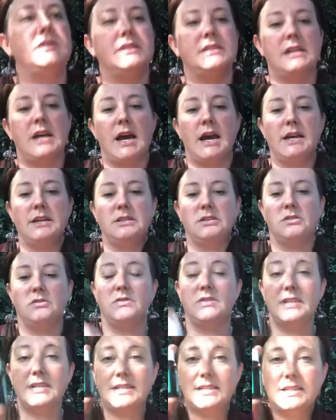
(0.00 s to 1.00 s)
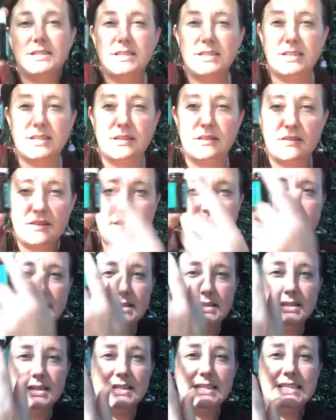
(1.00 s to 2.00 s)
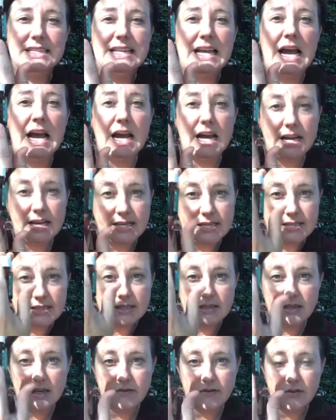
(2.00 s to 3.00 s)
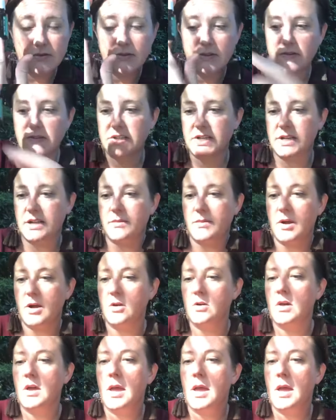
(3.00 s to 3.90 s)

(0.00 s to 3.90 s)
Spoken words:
size. So this is a size of a 15 ml,